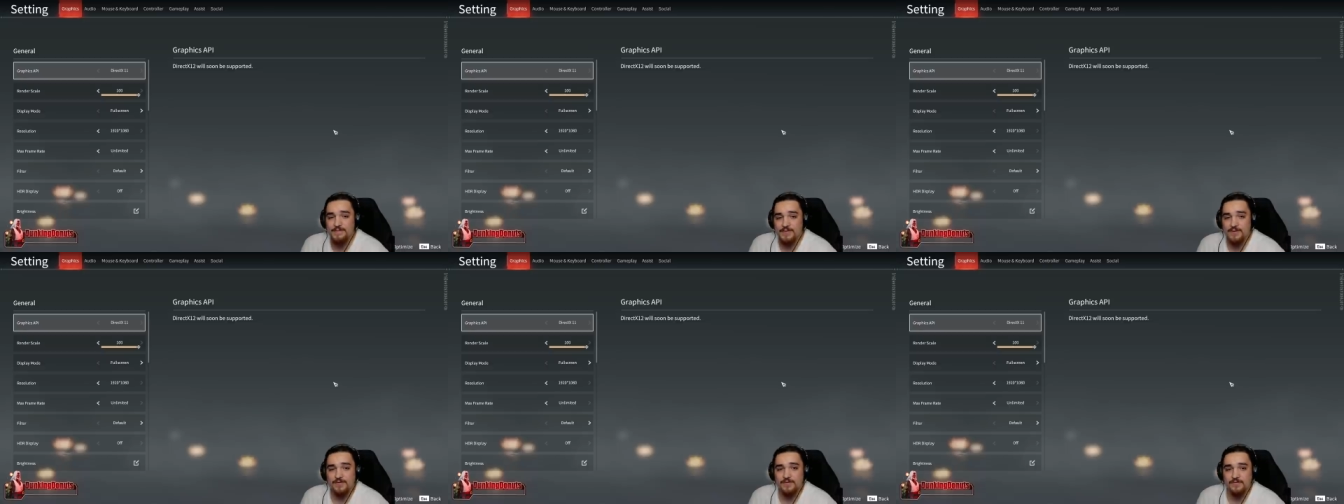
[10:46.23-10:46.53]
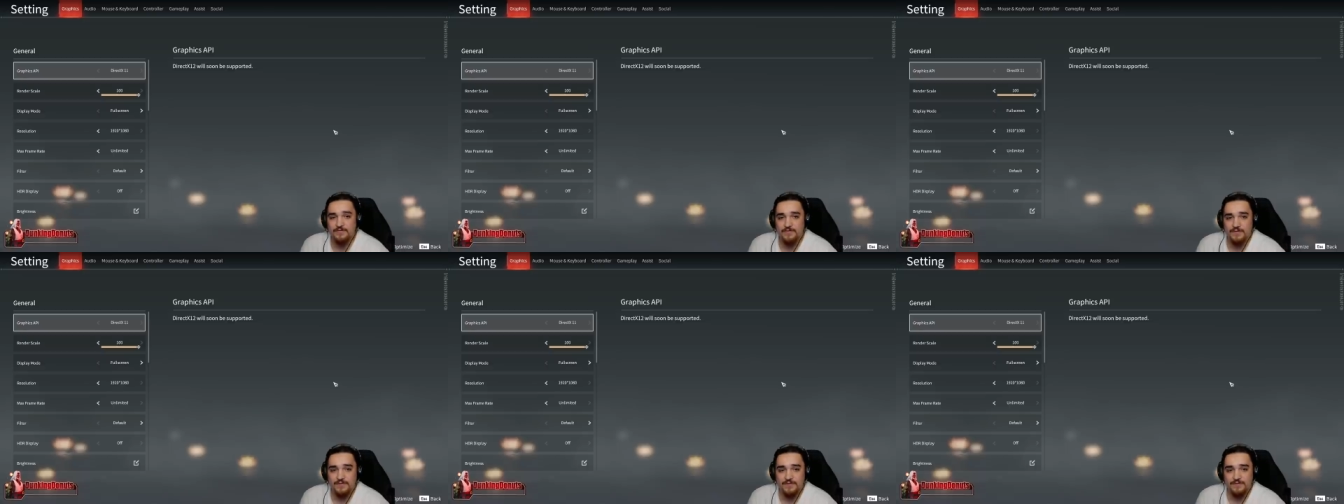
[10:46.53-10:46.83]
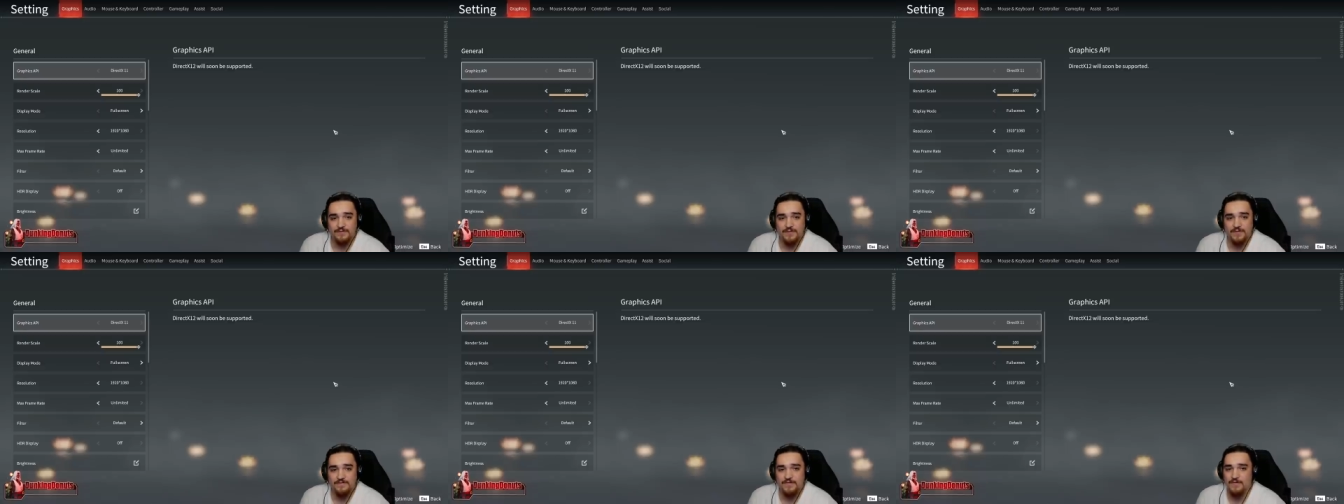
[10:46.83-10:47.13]
beautiful.
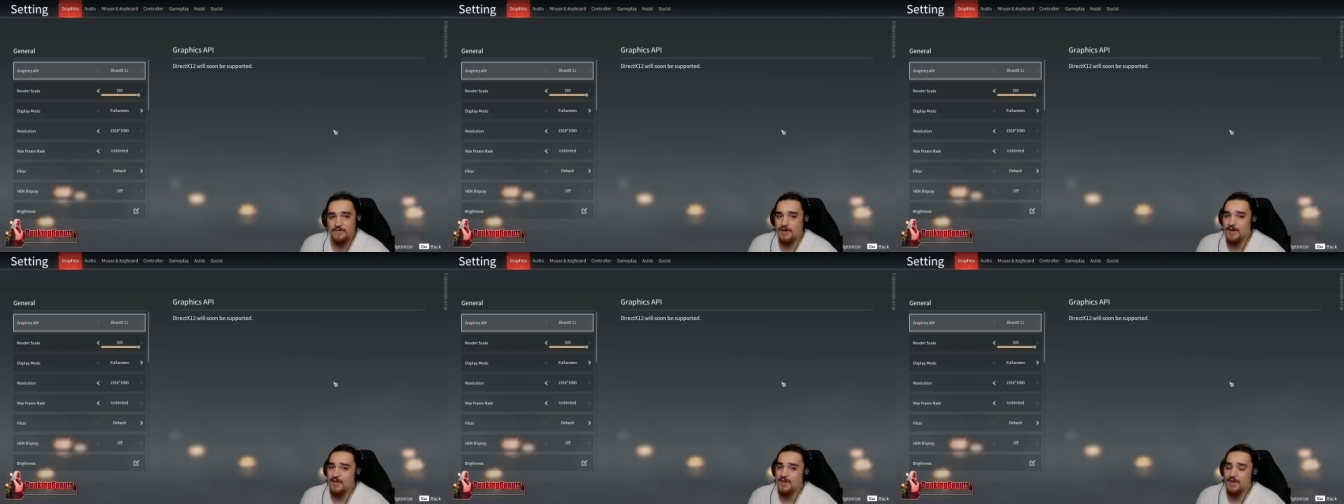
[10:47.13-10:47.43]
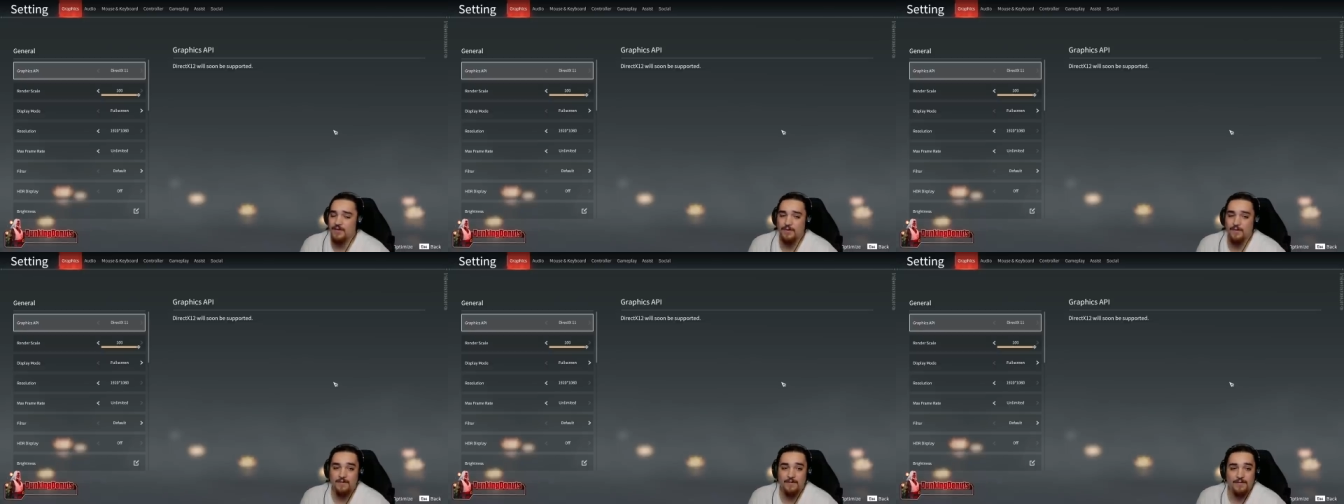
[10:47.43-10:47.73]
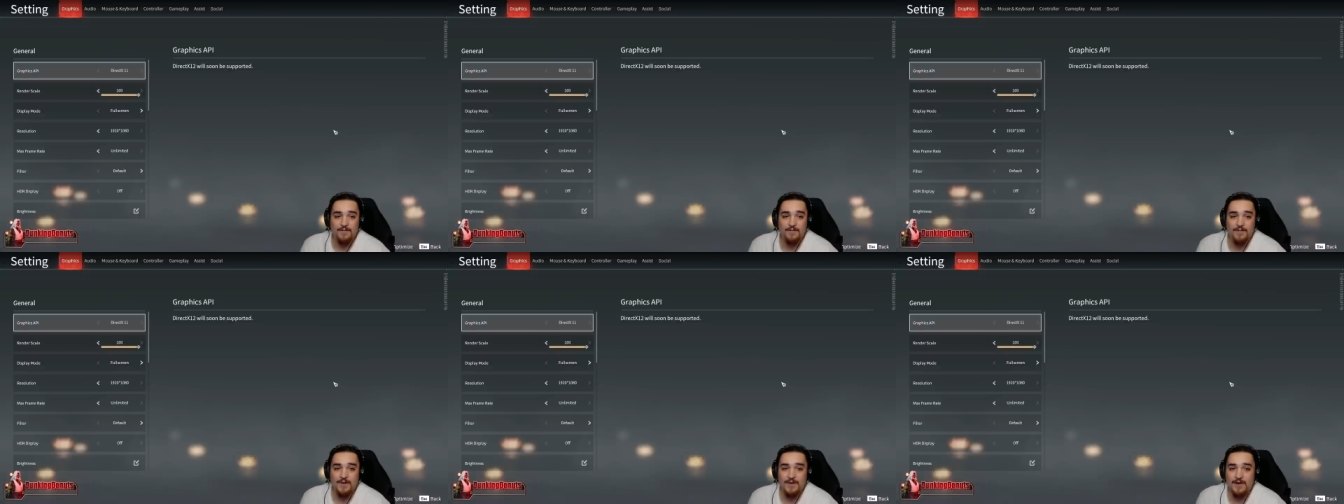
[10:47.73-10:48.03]
If you crank it
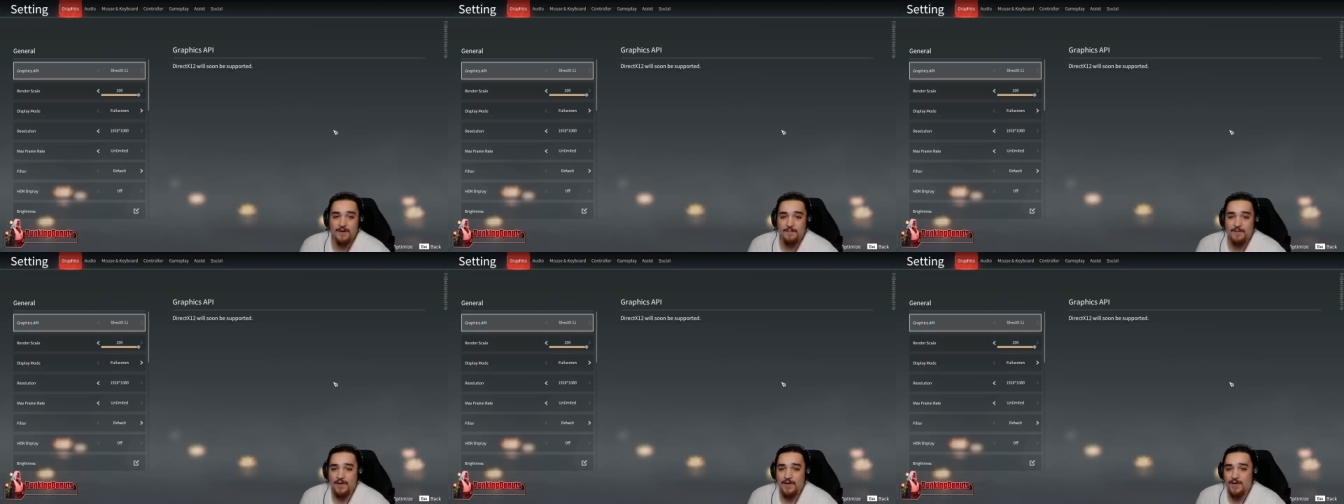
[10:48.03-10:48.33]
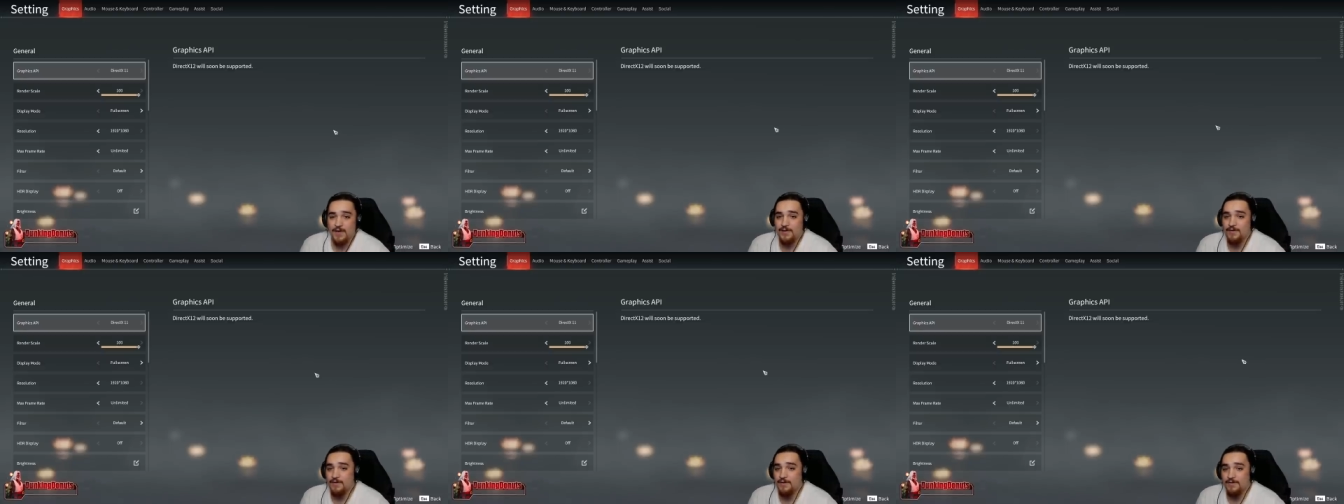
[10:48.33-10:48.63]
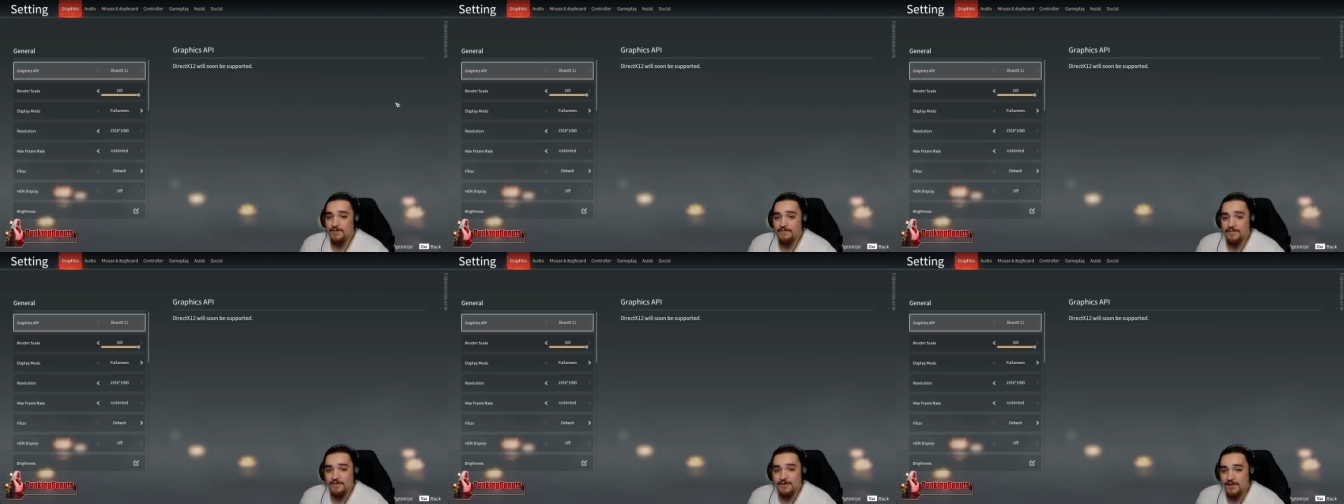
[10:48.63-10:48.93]
all the way up, you're
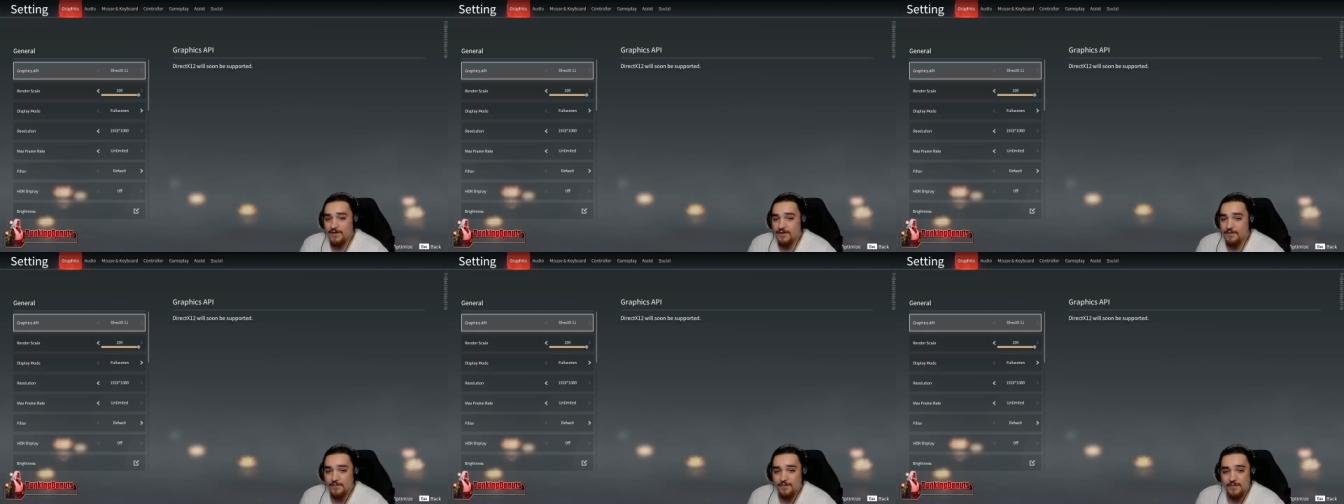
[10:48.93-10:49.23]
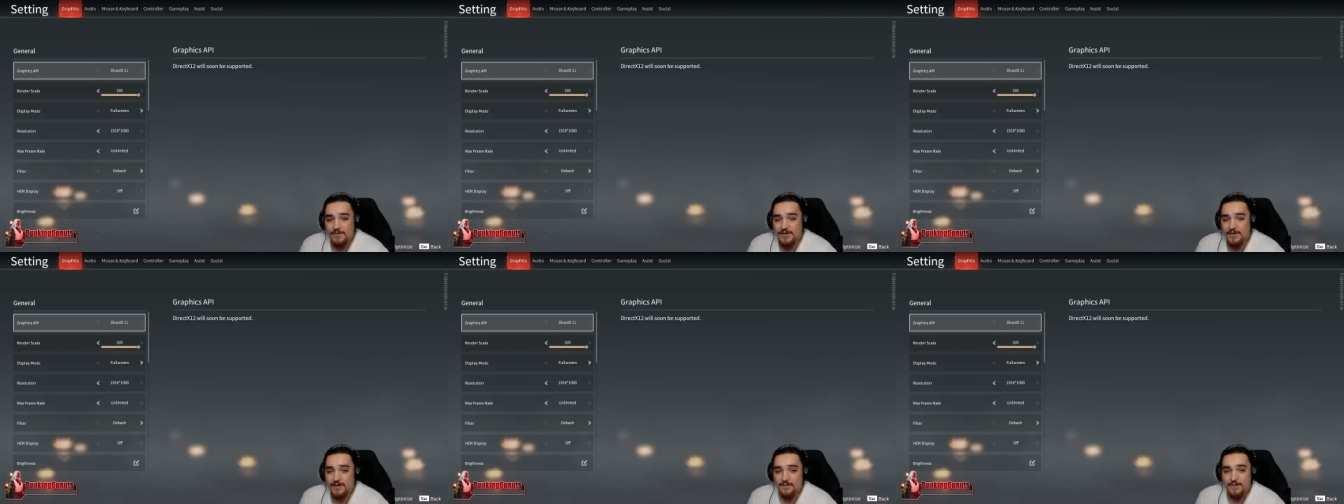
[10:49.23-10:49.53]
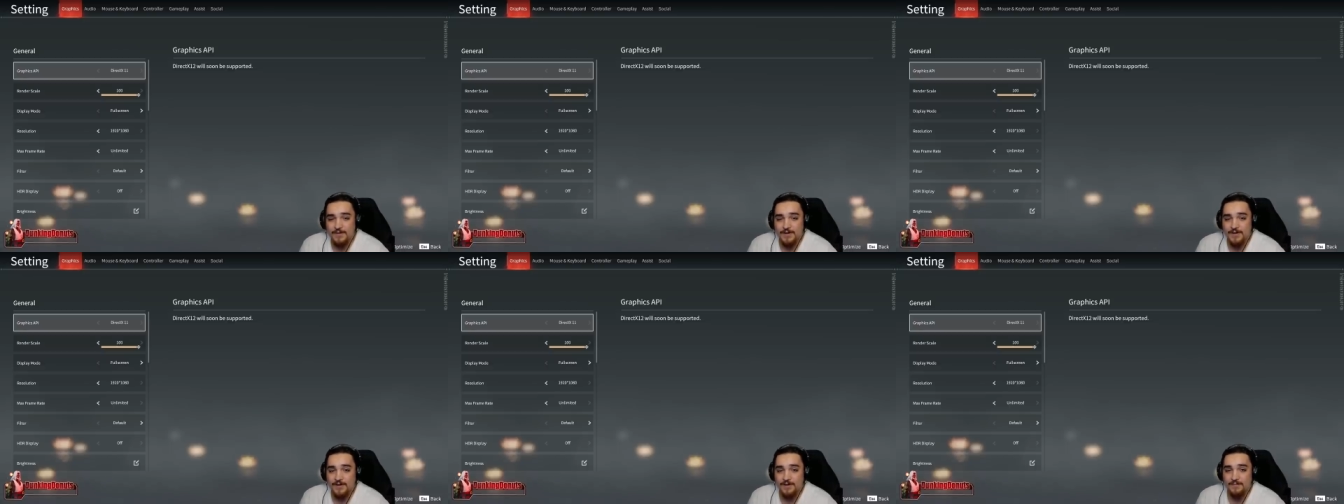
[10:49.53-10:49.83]
going to feel like you're walking
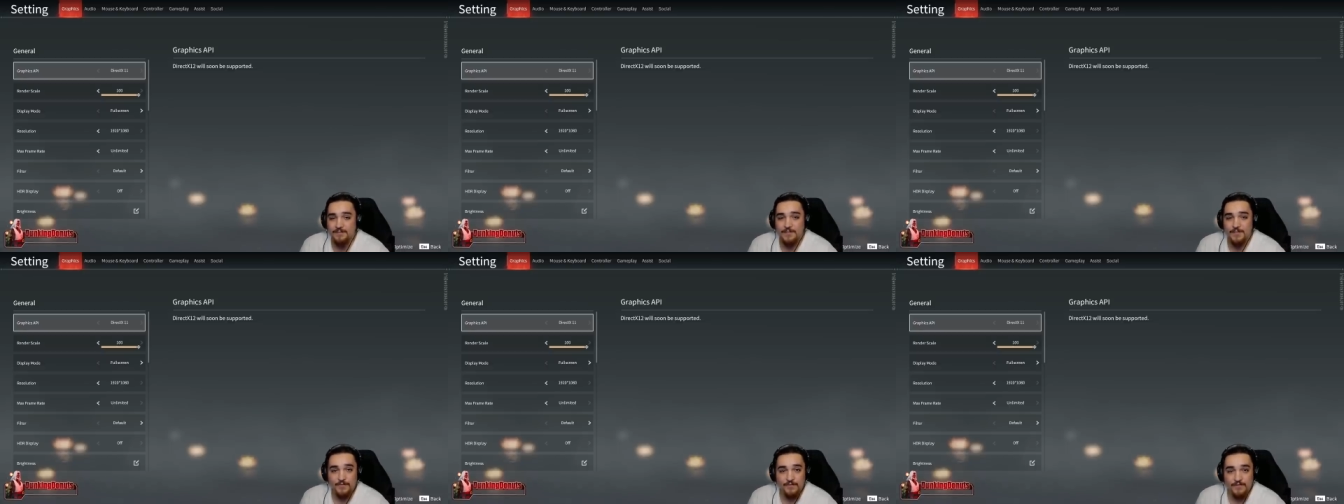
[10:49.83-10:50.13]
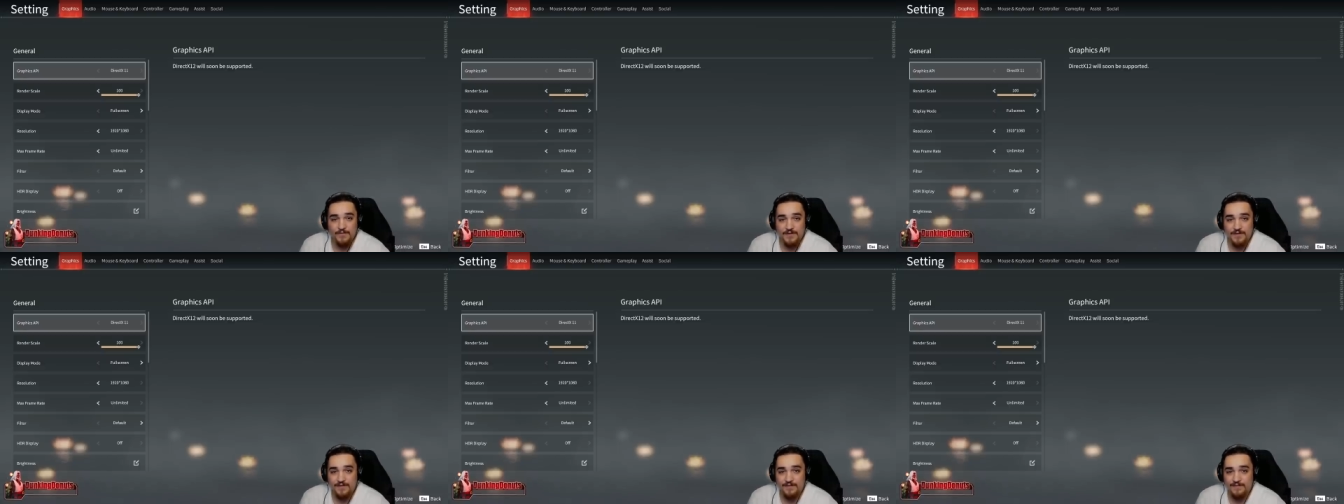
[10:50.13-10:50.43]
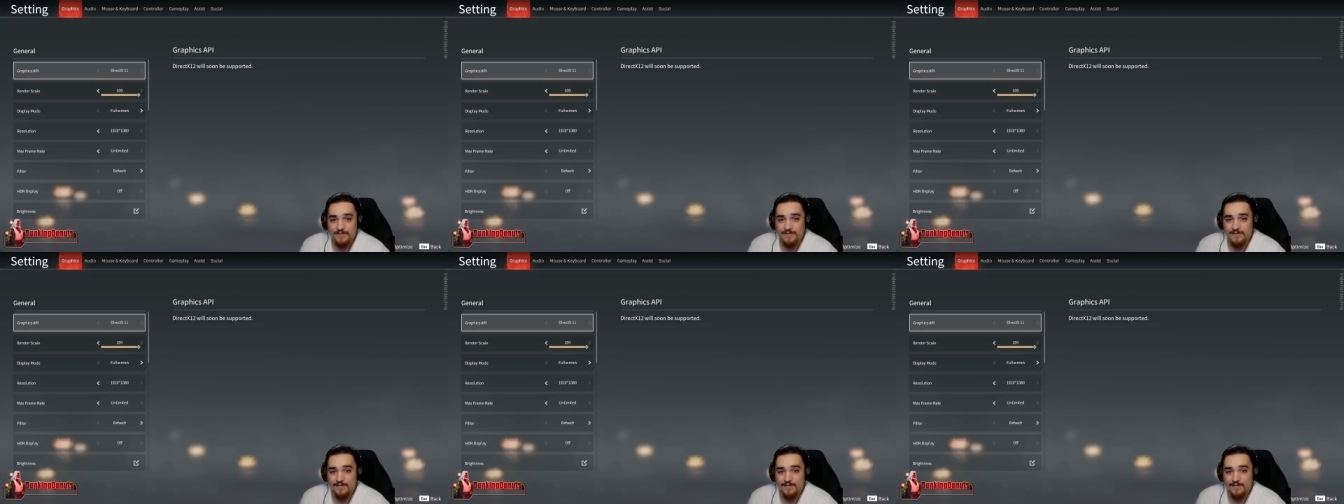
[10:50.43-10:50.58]
around in a movie.